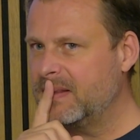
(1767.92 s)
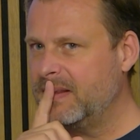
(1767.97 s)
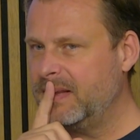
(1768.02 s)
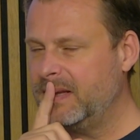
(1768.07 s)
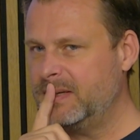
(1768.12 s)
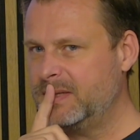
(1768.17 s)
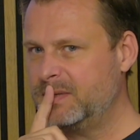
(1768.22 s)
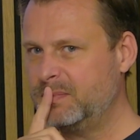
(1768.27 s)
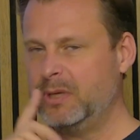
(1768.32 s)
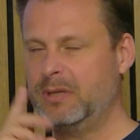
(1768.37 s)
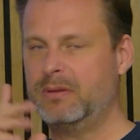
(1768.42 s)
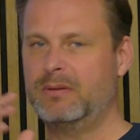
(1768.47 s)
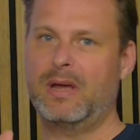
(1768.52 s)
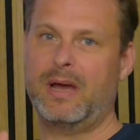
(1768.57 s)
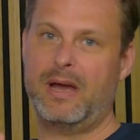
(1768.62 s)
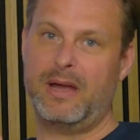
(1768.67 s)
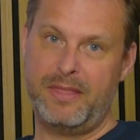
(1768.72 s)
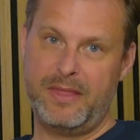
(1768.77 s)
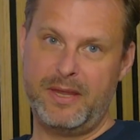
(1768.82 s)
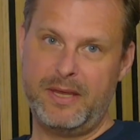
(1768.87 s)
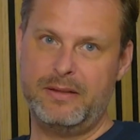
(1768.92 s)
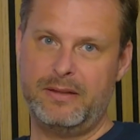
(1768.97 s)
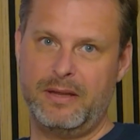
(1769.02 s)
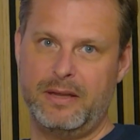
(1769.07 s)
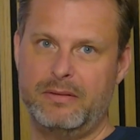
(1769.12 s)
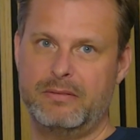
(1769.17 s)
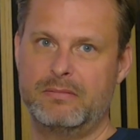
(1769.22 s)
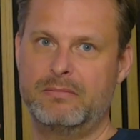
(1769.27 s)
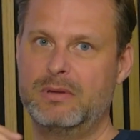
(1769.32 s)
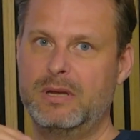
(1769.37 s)
things, but I think
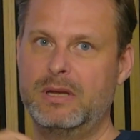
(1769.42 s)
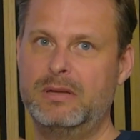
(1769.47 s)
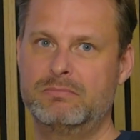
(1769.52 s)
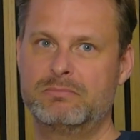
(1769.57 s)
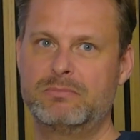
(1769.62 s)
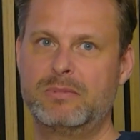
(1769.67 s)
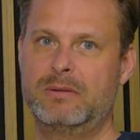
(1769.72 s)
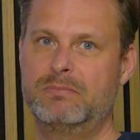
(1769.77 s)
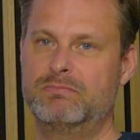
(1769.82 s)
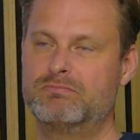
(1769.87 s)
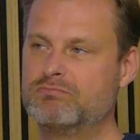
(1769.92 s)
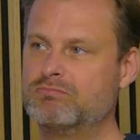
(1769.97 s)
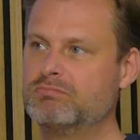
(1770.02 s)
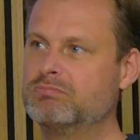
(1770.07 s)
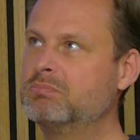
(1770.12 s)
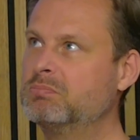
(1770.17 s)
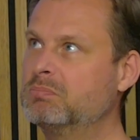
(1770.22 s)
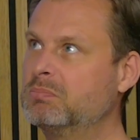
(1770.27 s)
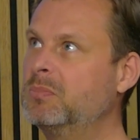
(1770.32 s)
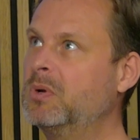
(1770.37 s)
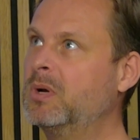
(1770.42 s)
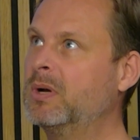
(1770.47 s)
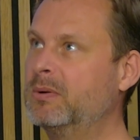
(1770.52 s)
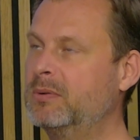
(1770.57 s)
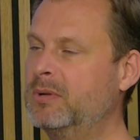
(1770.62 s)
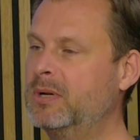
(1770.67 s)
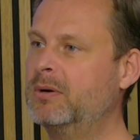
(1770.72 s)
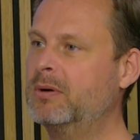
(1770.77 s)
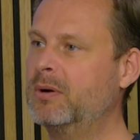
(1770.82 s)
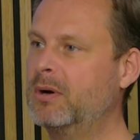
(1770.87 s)
that
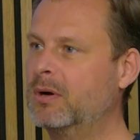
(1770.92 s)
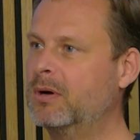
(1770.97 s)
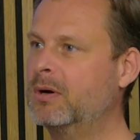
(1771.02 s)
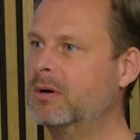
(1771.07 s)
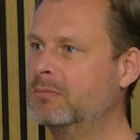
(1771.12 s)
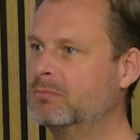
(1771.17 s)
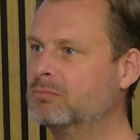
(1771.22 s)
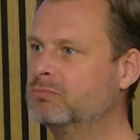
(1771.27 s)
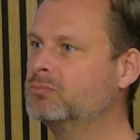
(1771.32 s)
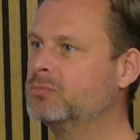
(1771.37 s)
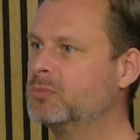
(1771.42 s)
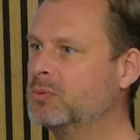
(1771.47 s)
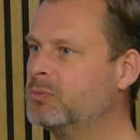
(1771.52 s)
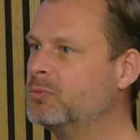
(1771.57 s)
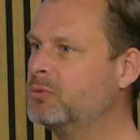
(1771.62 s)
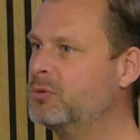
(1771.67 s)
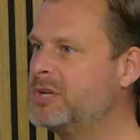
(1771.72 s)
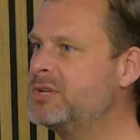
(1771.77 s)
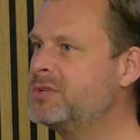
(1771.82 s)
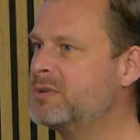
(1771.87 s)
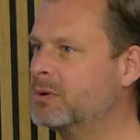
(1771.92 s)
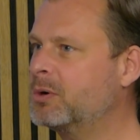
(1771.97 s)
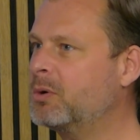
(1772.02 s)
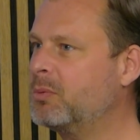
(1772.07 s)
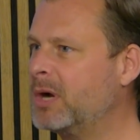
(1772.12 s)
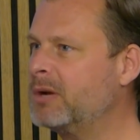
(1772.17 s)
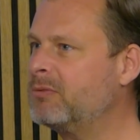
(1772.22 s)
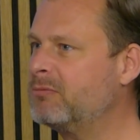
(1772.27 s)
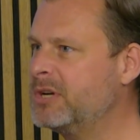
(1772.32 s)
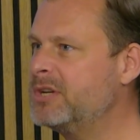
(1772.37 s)
there are
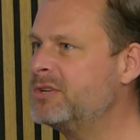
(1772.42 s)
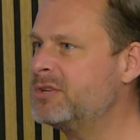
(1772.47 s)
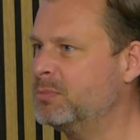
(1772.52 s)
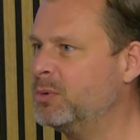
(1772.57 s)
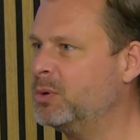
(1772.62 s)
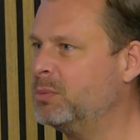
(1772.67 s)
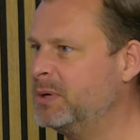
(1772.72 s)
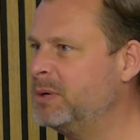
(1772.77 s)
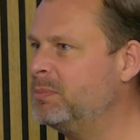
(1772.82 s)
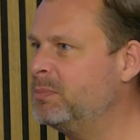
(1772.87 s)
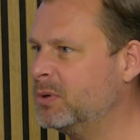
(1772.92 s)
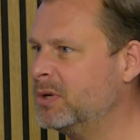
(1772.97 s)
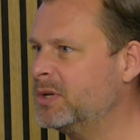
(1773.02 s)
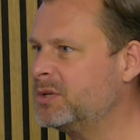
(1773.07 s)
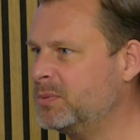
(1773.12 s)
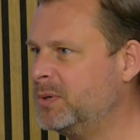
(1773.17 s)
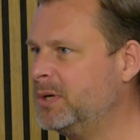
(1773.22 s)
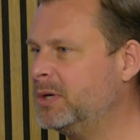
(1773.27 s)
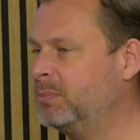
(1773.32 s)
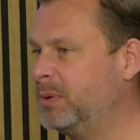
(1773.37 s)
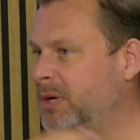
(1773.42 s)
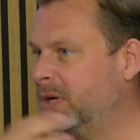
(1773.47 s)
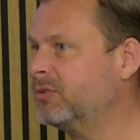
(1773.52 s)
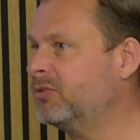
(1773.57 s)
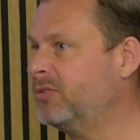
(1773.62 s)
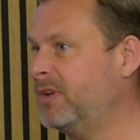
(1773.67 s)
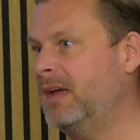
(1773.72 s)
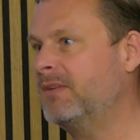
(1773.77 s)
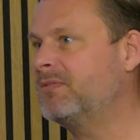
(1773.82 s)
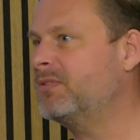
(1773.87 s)
quite reasonable people as well,
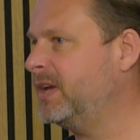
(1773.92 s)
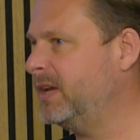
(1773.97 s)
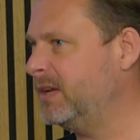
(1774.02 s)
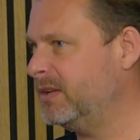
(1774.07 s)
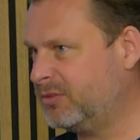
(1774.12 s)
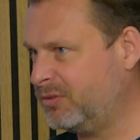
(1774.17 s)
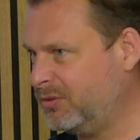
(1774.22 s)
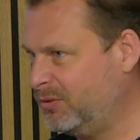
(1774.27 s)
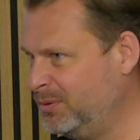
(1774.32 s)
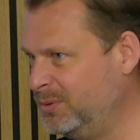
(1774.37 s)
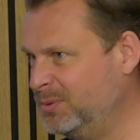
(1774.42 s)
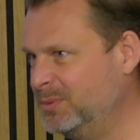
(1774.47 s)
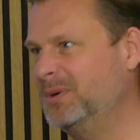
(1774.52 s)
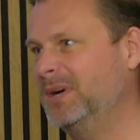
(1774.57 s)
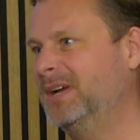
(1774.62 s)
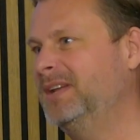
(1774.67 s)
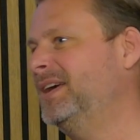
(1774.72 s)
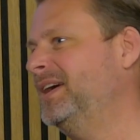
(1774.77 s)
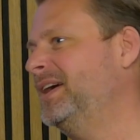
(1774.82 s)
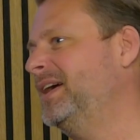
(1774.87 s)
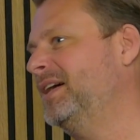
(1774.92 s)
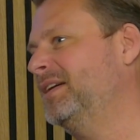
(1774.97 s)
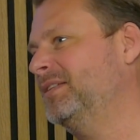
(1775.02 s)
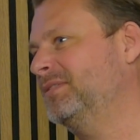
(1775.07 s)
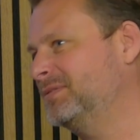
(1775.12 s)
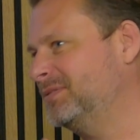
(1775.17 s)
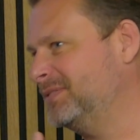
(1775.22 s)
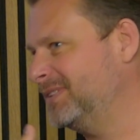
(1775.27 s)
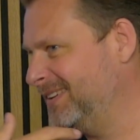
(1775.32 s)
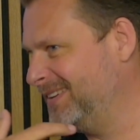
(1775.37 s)
because they have kids too, and they
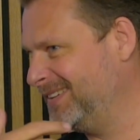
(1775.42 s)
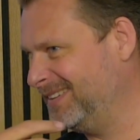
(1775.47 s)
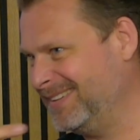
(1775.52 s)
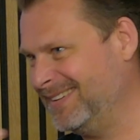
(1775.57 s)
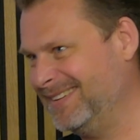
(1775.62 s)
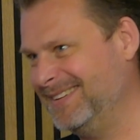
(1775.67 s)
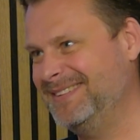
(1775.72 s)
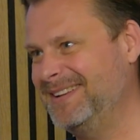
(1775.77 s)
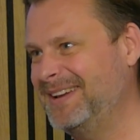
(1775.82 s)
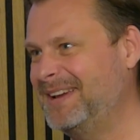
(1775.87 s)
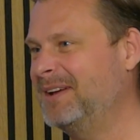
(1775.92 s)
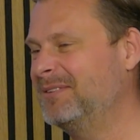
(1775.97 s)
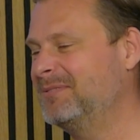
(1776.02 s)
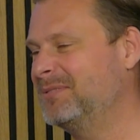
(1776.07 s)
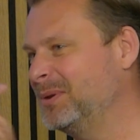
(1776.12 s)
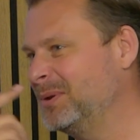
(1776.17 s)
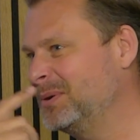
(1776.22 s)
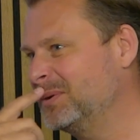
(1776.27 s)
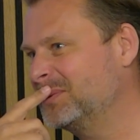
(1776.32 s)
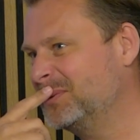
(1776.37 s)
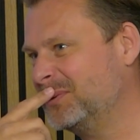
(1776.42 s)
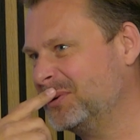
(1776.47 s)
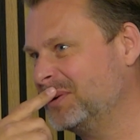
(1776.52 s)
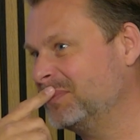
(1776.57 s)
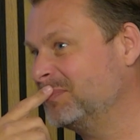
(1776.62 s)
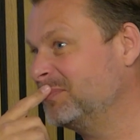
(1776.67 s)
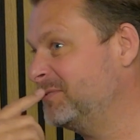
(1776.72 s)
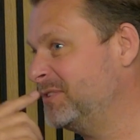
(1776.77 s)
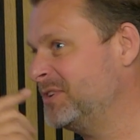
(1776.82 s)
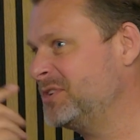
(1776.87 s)
have a
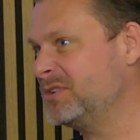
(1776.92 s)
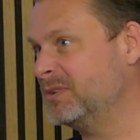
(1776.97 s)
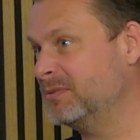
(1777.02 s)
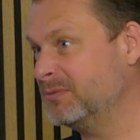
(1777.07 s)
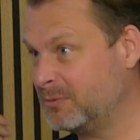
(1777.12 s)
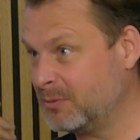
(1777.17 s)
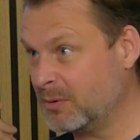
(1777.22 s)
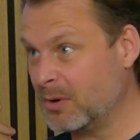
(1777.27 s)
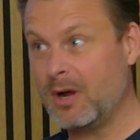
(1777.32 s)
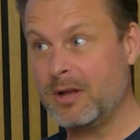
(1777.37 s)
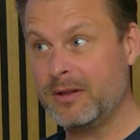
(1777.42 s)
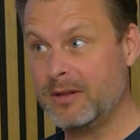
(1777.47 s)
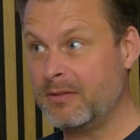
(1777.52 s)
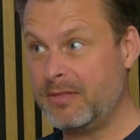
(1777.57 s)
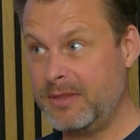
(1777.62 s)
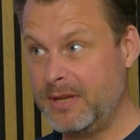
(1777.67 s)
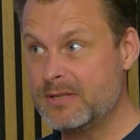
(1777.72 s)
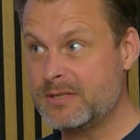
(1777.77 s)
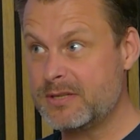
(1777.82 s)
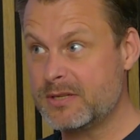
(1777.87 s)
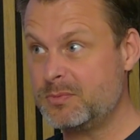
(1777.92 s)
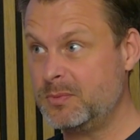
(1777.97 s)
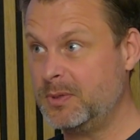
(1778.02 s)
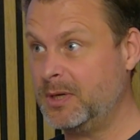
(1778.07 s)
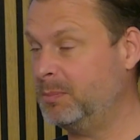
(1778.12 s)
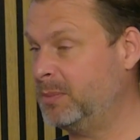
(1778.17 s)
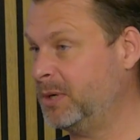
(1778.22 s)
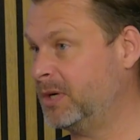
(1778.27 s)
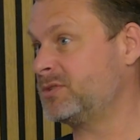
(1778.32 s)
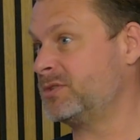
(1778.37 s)
long-term vision for other things as
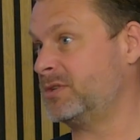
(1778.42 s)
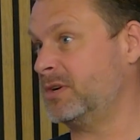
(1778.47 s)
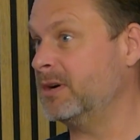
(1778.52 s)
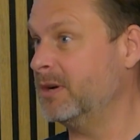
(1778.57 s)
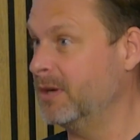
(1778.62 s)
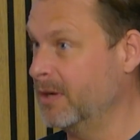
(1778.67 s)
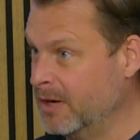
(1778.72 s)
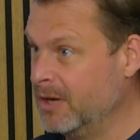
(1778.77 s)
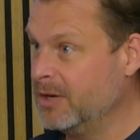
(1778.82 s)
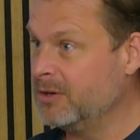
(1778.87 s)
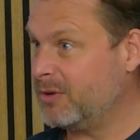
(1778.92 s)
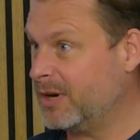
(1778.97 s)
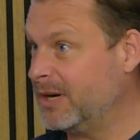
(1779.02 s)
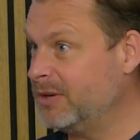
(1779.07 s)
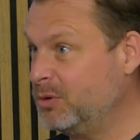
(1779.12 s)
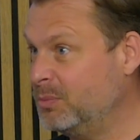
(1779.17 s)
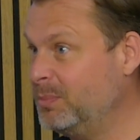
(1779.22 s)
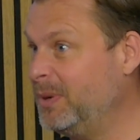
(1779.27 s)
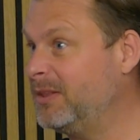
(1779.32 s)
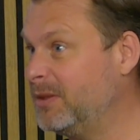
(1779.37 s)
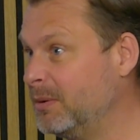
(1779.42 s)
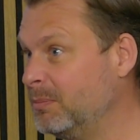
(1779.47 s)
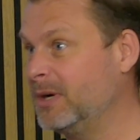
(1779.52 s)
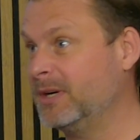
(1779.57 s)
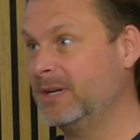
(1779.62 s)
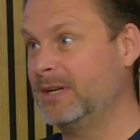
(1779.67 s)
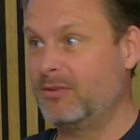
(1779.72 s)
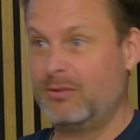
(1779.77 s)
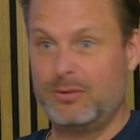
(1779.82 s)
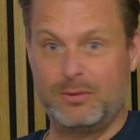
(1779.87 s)
well, because they're trying to make the
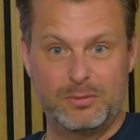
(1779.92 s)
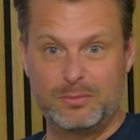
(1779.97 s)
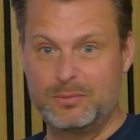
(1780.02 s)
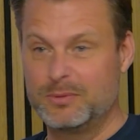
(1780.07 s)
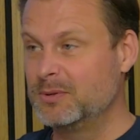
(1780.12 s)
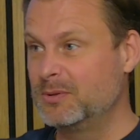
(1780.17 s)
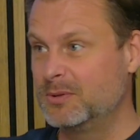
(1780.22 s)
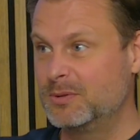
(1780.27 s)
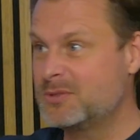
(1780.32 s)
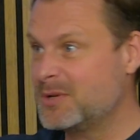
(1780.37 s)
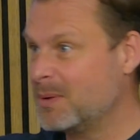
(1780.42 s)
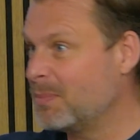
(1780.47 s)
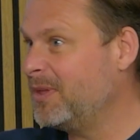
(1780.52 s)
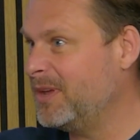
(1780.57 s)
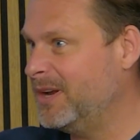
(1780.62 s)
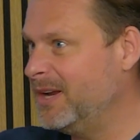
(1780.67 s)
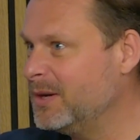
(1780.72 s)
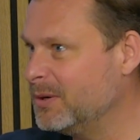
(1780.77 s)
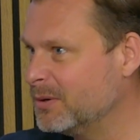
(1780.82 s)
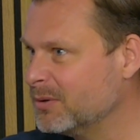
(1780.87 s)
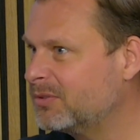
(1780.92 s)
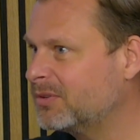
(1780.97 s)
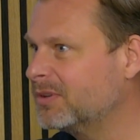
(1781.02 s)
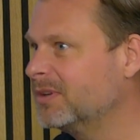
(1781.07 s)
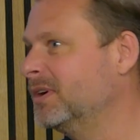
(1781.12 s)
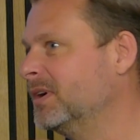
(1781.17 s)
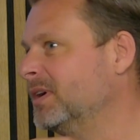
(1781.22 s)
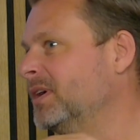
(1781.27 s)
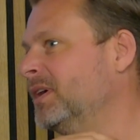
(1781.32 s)
money to do something else.